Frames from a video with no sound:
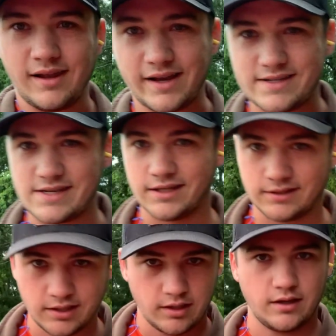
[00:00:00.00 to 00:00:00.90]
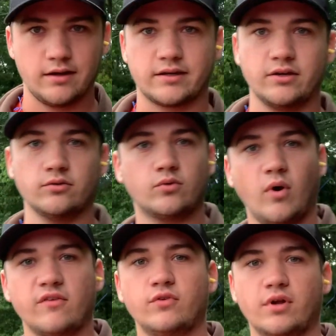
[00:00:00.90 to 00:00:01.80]
Like I said, killed
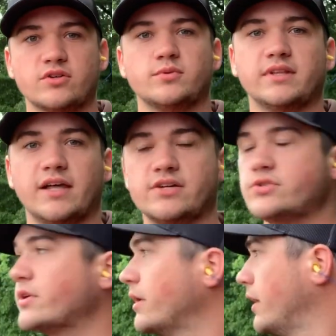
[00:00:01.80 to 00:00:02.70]
quite a few ducks with it last year.